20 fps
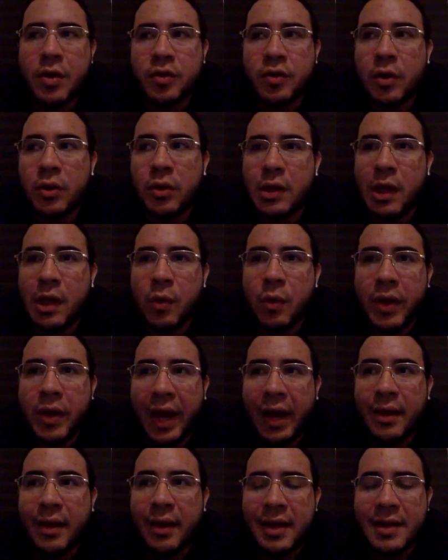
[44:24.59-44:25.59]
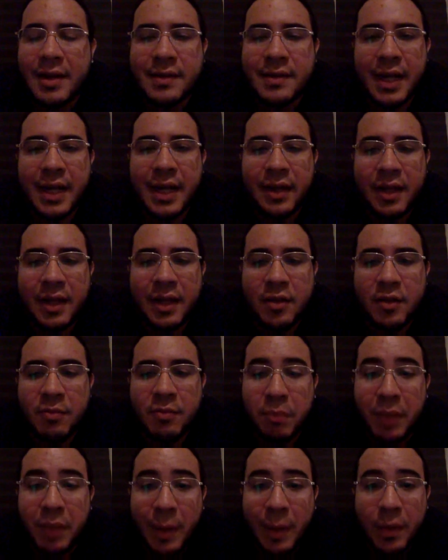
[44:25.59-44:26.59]
download a data set, and just
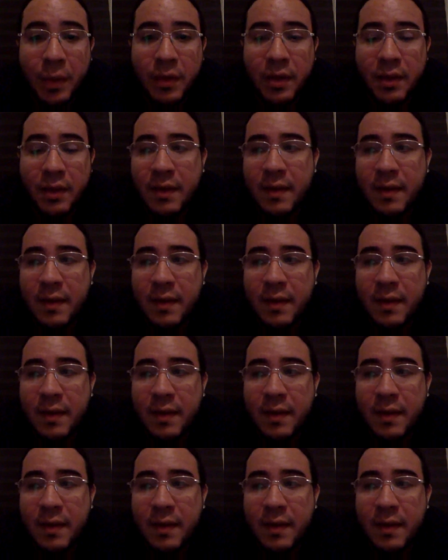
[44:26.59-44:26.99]
play with it.